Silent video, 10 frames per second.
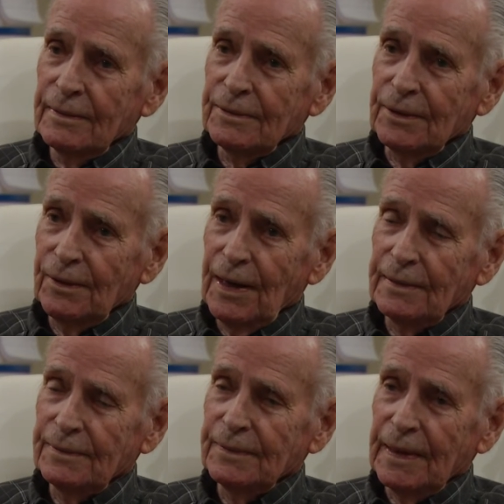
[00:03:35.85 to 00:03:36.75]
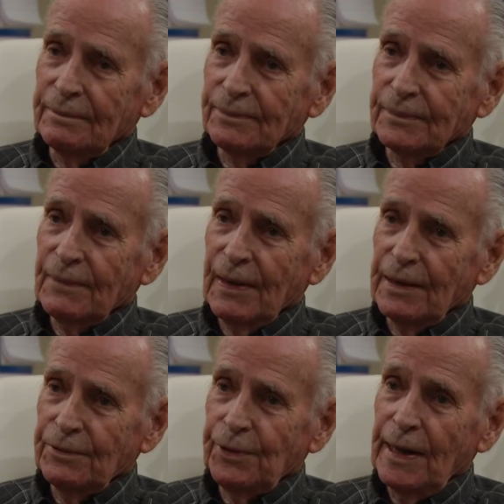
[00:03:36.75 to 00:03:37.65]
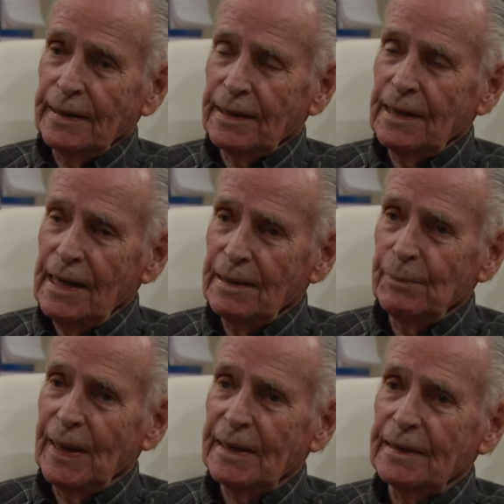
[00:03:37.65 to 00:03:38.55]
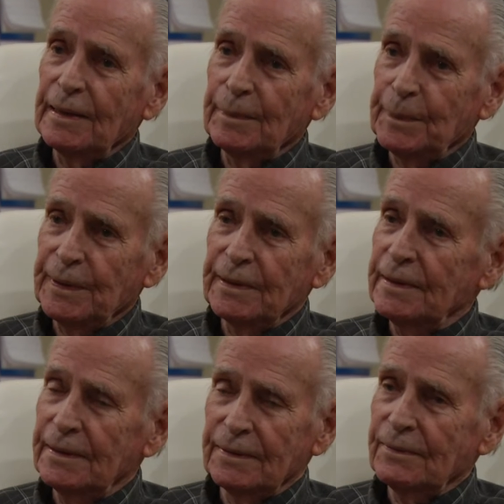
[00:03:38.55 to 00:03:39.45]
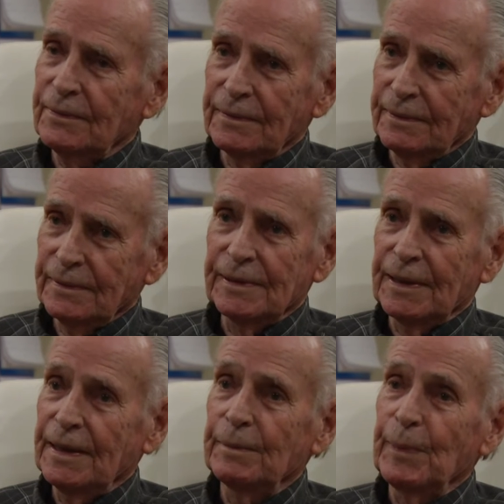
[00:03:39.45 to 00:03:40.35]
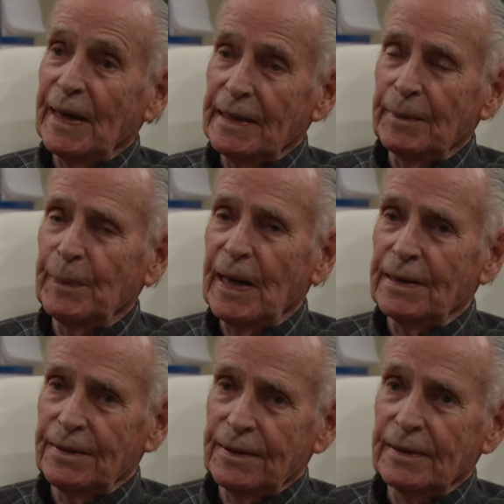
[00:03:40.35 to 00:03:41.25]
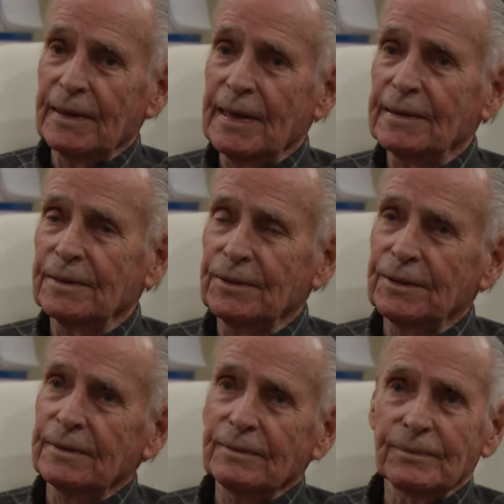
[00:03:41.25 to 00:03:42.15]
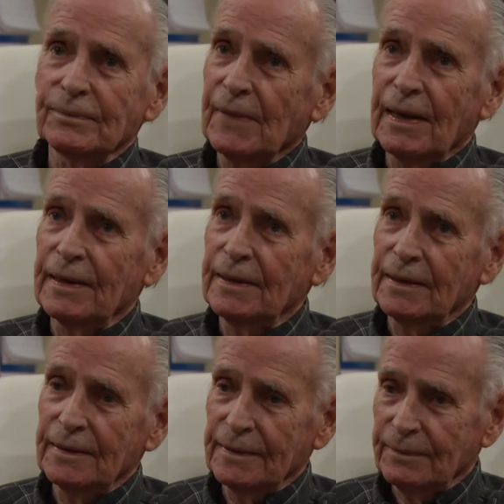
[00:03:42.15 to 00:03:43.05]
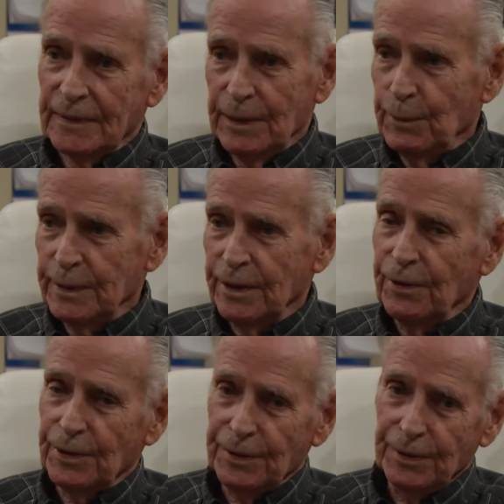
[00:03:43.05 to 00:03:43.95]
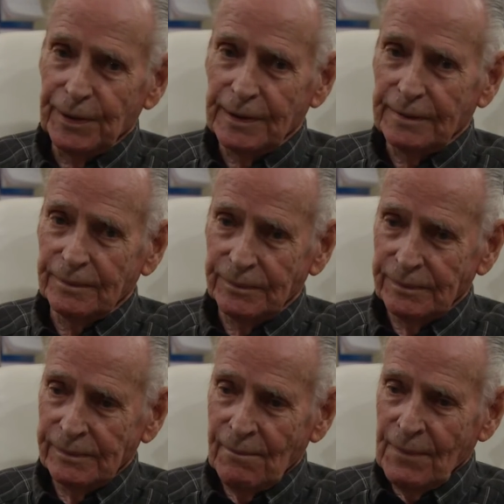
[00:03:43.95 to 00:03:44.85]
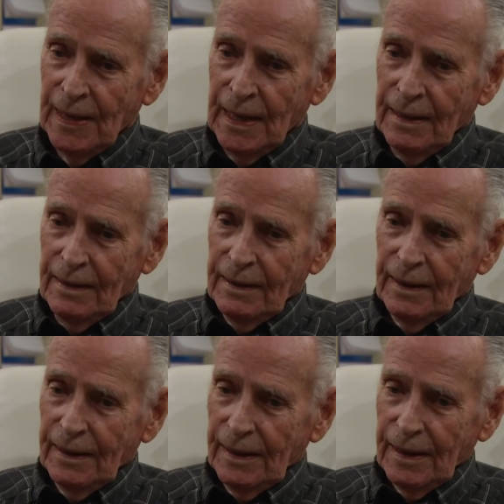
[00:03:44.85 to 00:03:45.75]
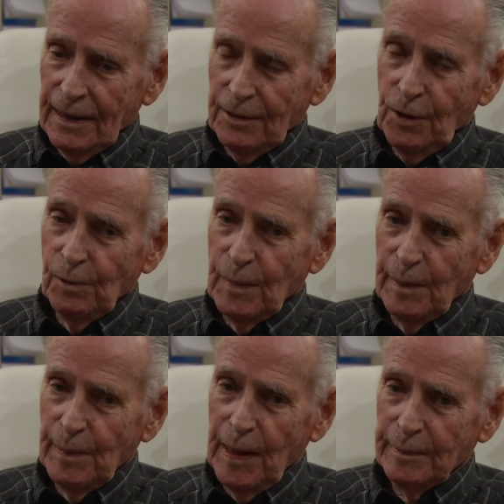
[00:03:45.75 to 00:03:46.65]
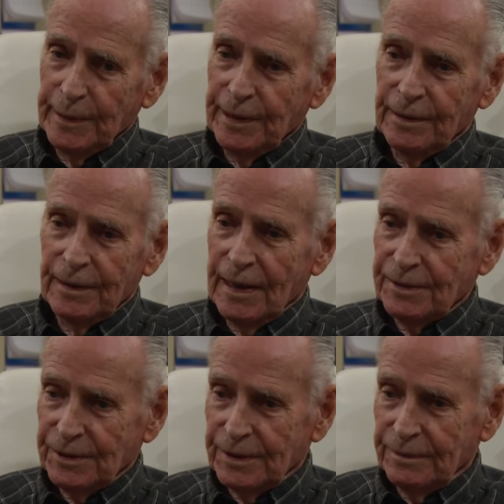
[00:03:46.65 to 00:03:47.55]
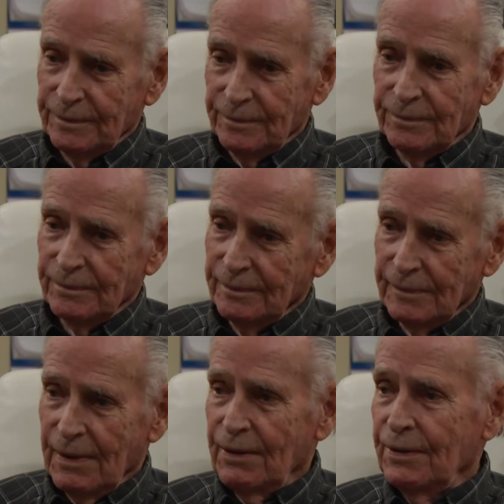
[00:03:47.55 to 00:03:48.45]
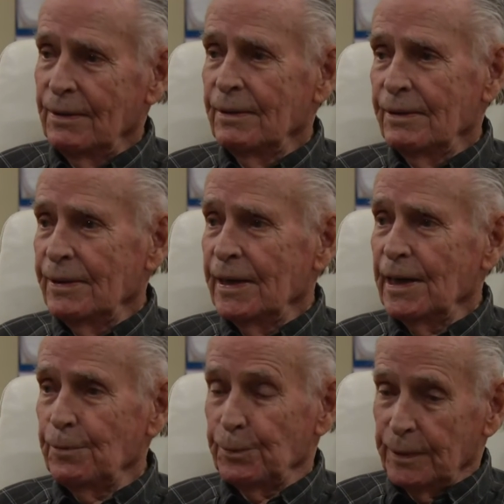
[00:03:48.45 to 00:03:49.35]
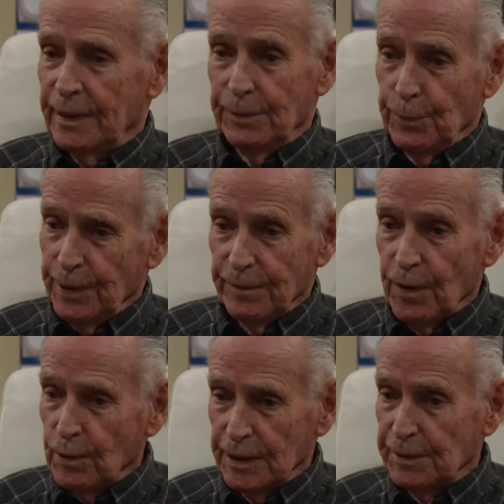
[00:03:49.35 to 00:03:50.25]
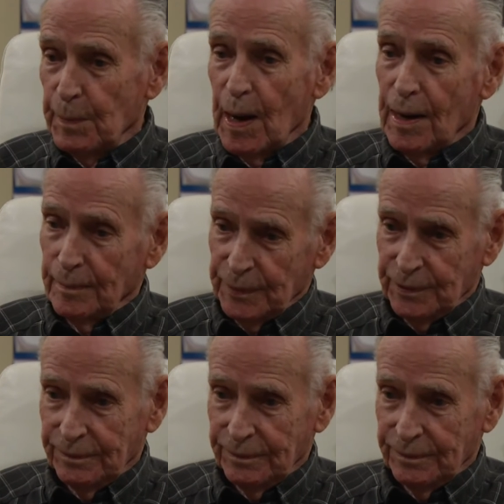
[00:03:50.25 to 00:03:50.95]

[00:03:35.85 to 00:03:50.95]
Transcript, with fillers: so I, I tried to climb back up and uh, to get back up out of the clouds. And uh, they wasn't going to do it. And I called my bombardier and I said, you got to get rid of all these bombs.